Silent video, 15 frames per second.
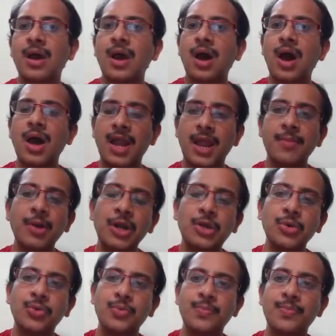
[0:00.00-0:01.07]
are able
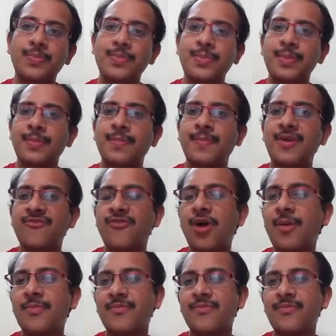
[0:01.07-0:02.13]
to
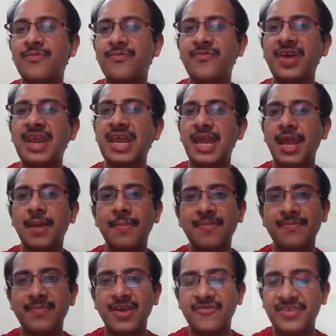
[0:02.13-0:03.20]
perform very
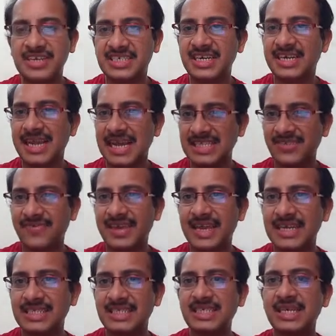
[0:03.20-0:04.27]
efficient
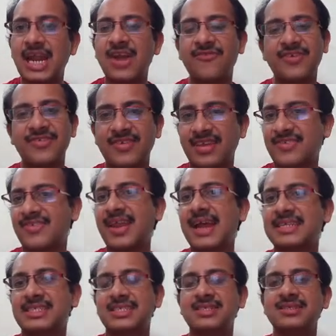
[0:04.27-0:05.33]
classification and feature
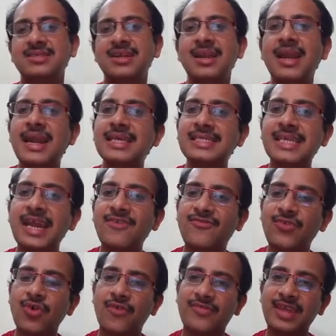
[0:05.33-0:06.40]
extraction. Let us get
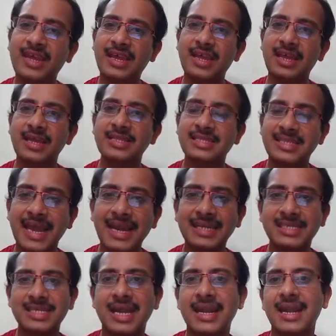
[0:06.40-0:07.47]
few of the
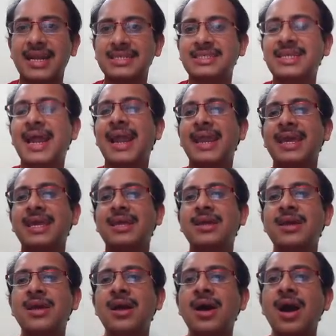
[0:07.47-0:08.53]
insights and understanding
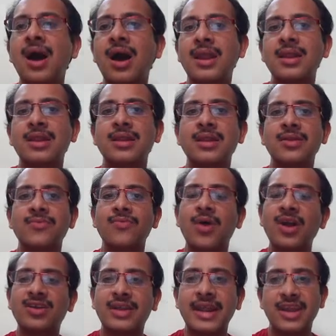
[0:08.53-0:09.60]
on
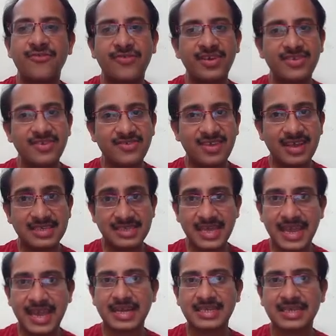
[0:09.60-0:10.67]
what kind of features does
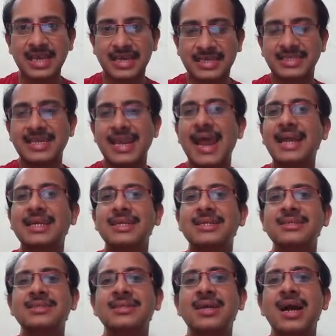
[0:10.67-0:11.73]
they extract
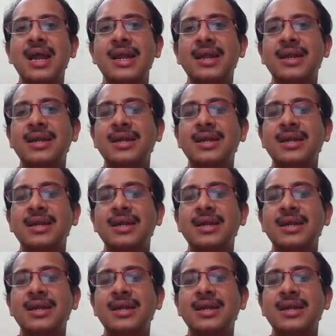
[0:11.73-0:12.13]
and